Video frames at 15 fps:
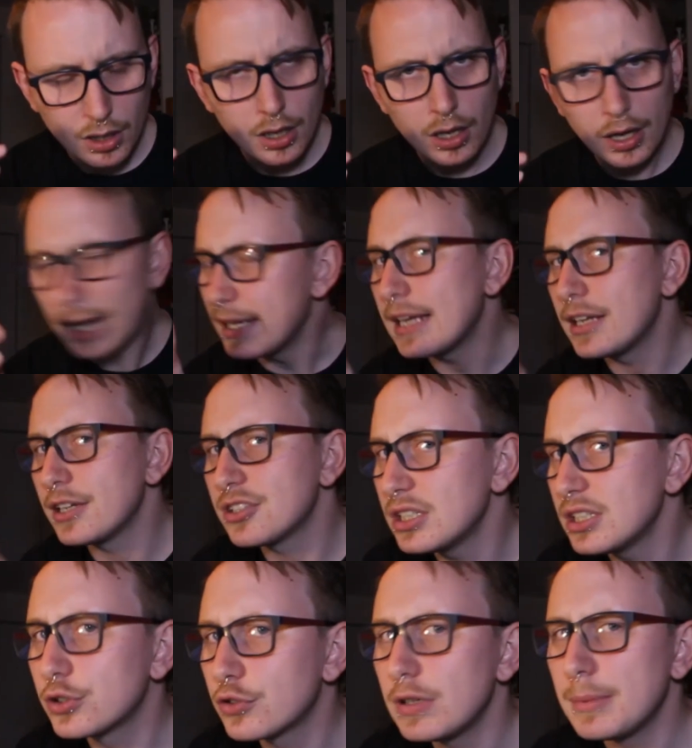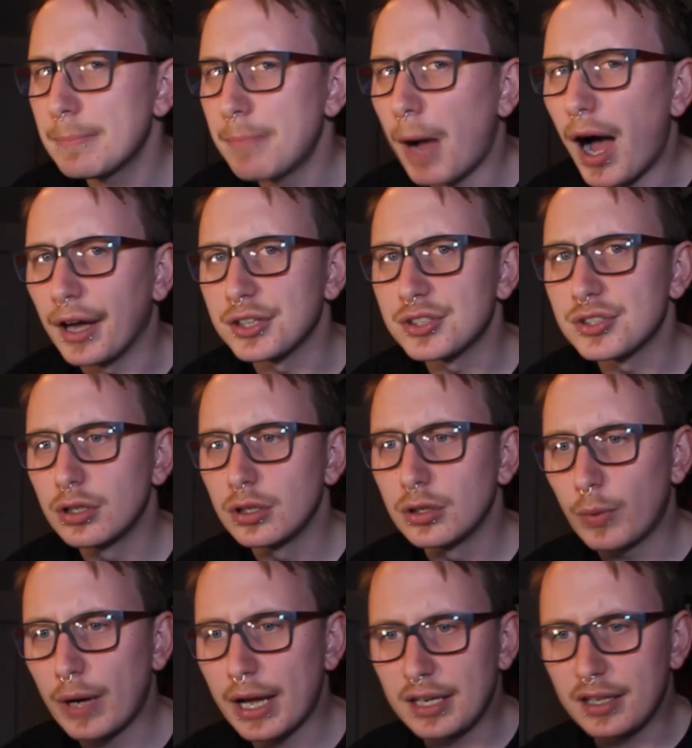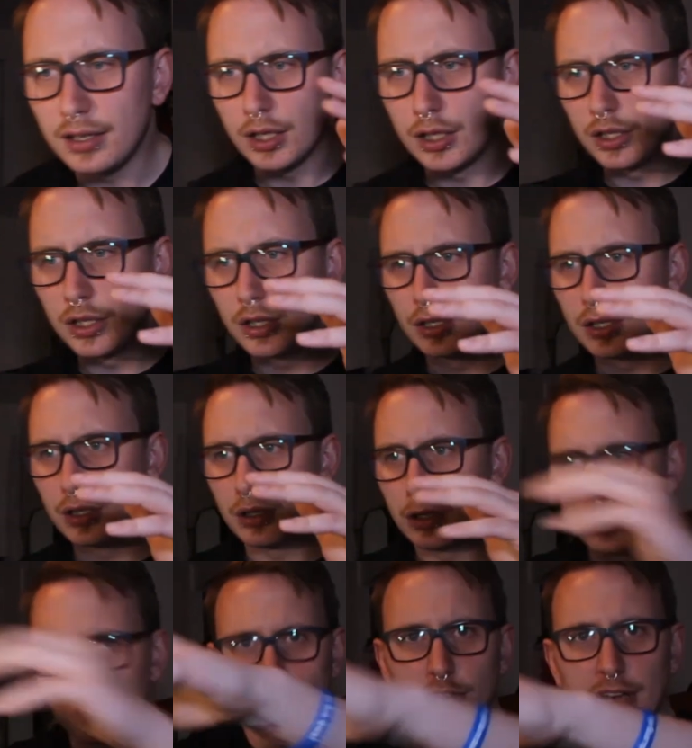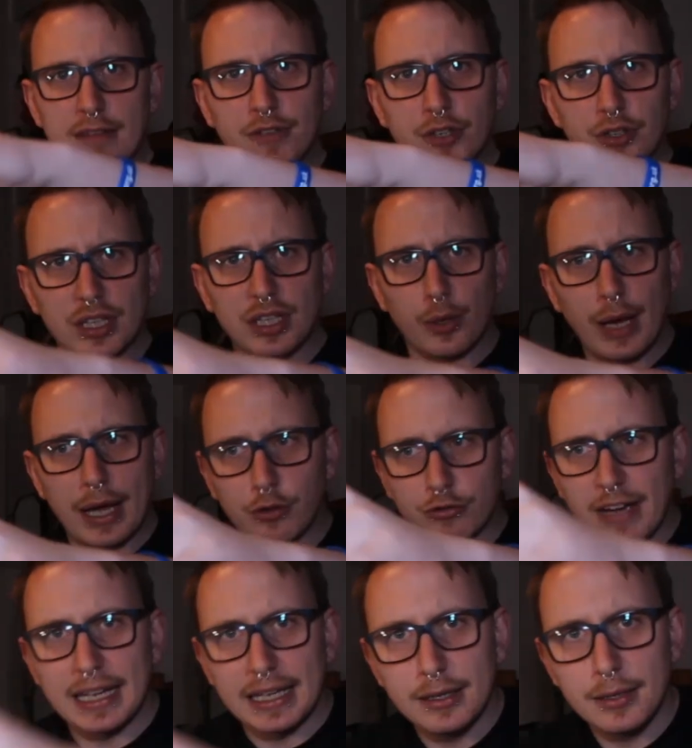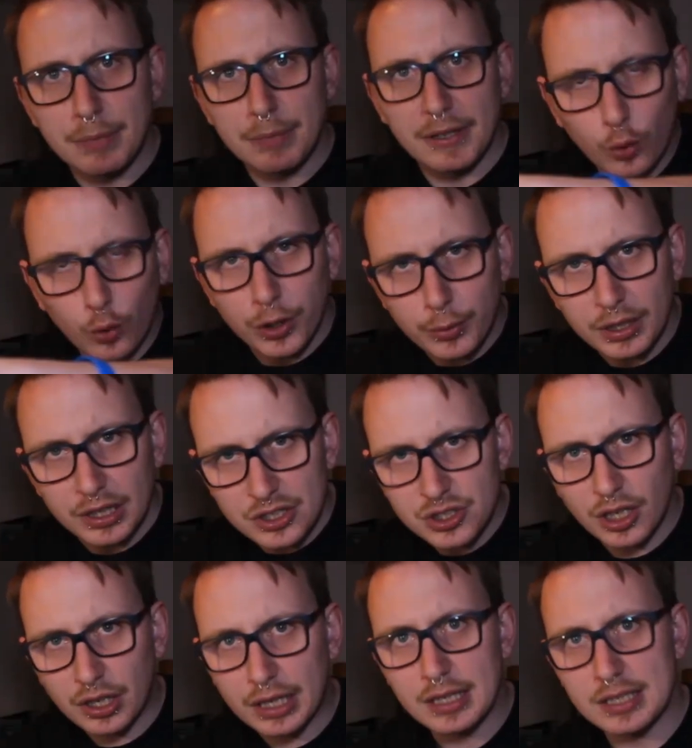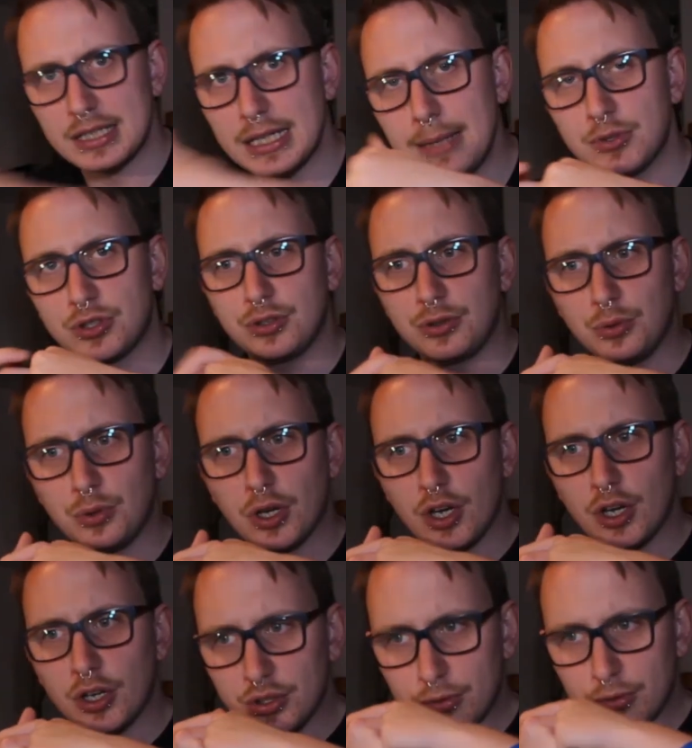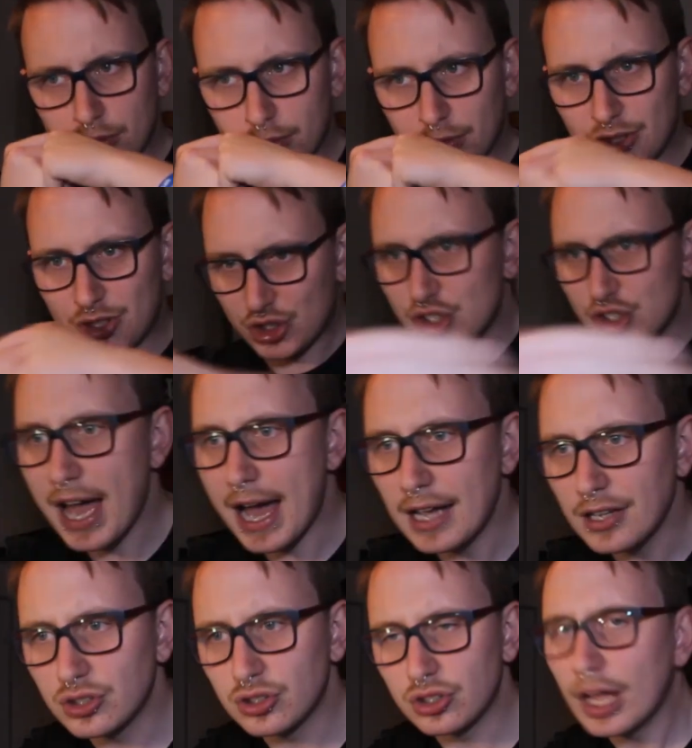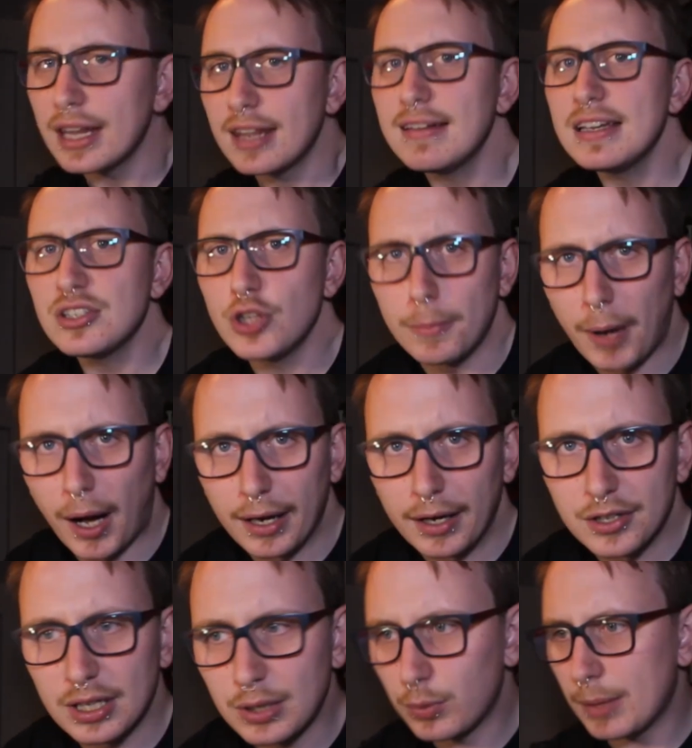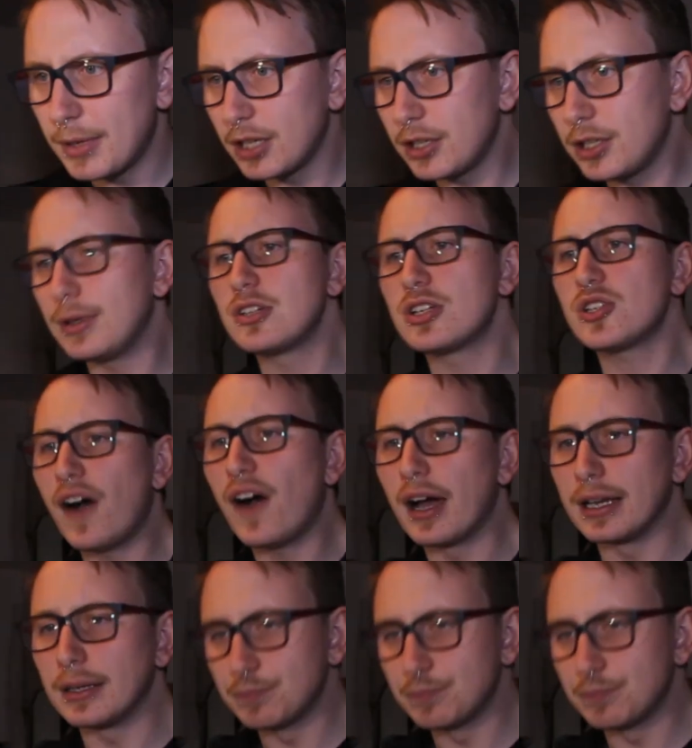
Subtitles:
And yet you're still screaming bias, when your evidence that you had already before doing the study seems to suggest that there is no bias, that women are doing just fine.